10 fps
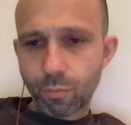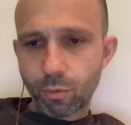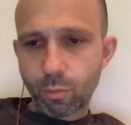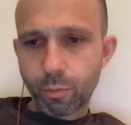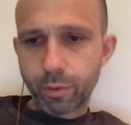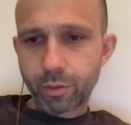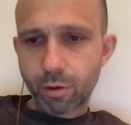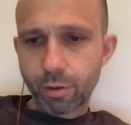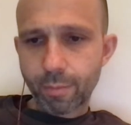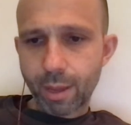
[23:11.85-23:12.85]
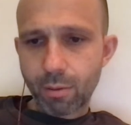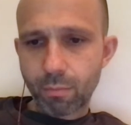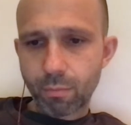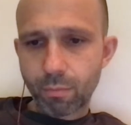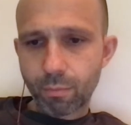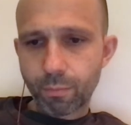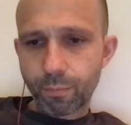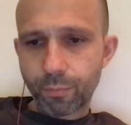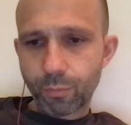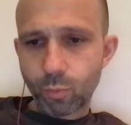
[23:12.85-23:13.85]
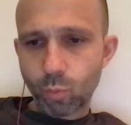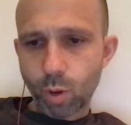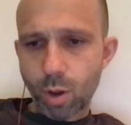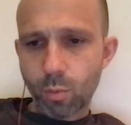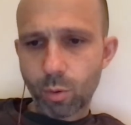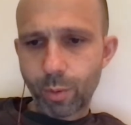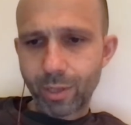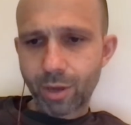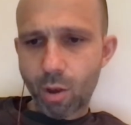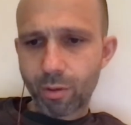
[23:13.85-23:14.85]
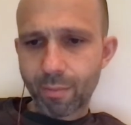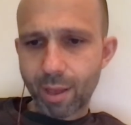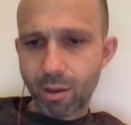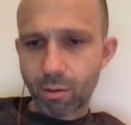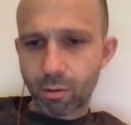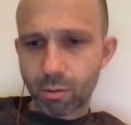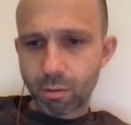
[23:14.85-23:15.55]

What were we talking about? What were we talking about?